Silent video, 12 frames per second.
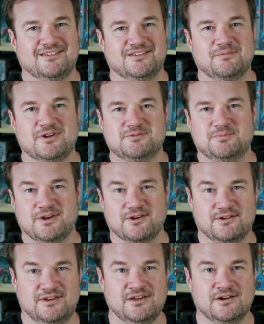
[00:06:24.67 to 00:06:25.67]
it's a much
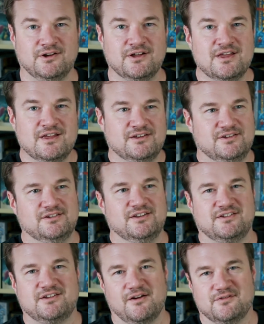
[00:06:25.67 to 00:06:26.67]
bigger deal to
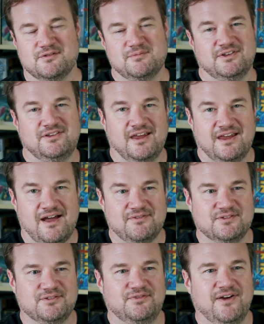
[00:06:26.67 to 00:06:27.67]
discover a mistake
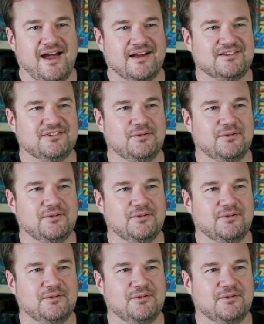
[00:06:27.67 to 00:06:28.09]
after the fact.